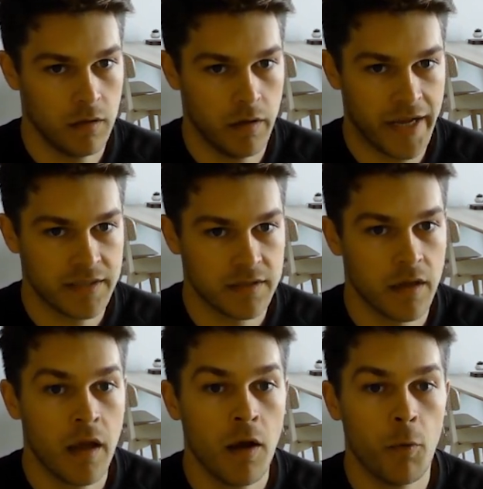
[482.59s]
Next,
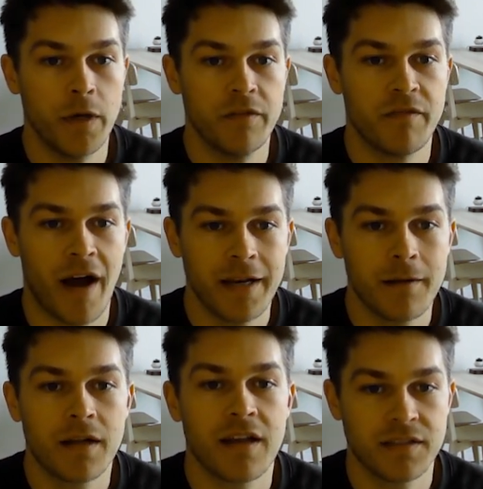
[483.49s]
we define
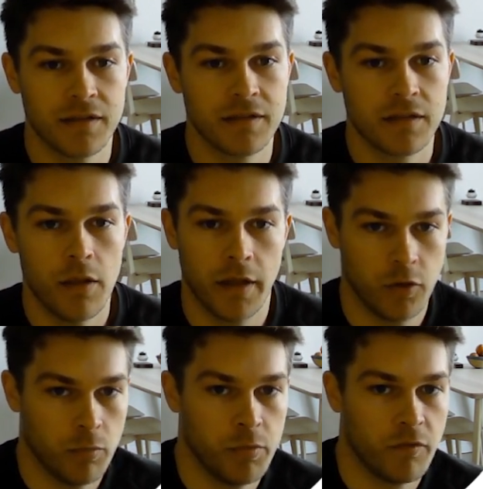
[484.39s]
clusters that
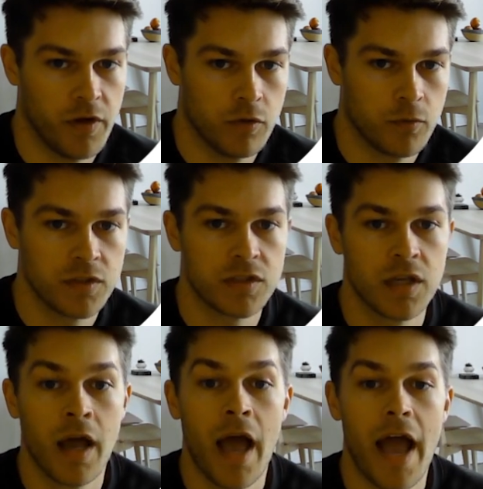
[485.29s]
could be of interest
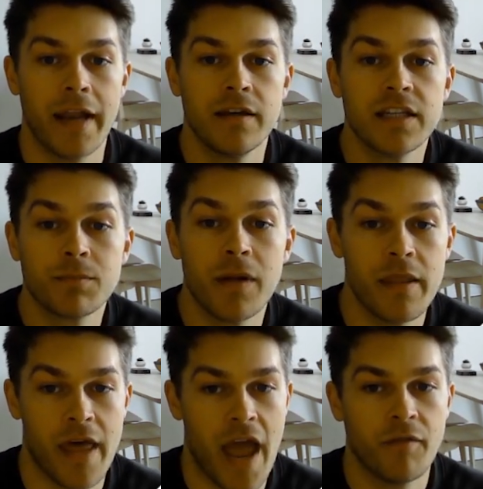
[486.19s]
and display
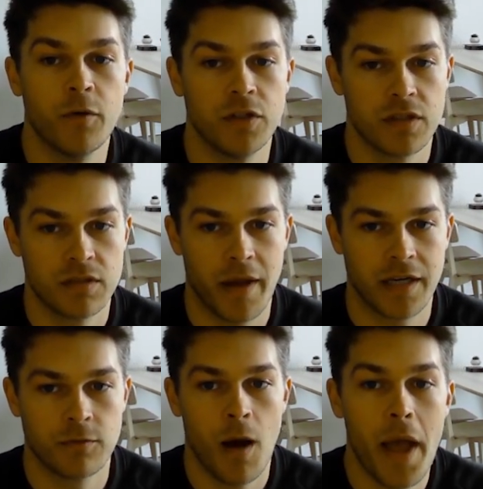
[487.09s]
their average
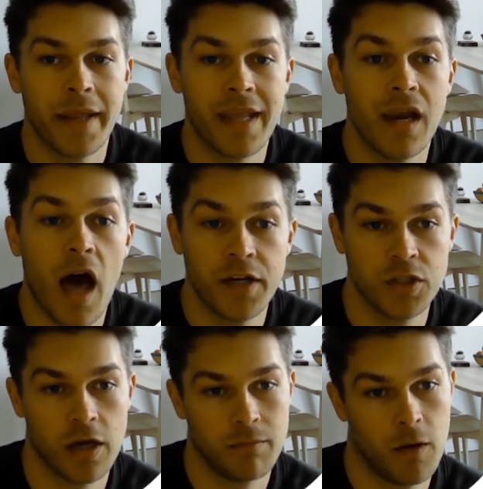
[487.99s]
spectra in a line
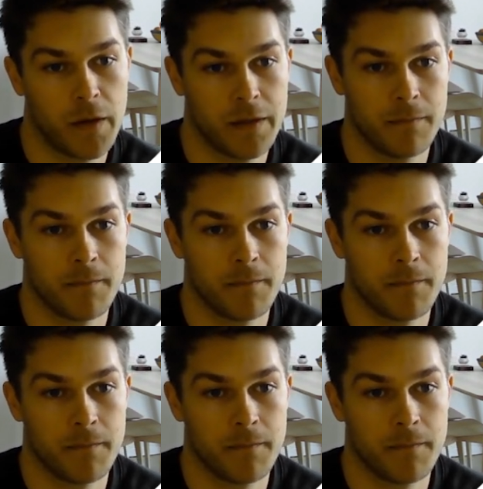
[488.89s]
chart plugin.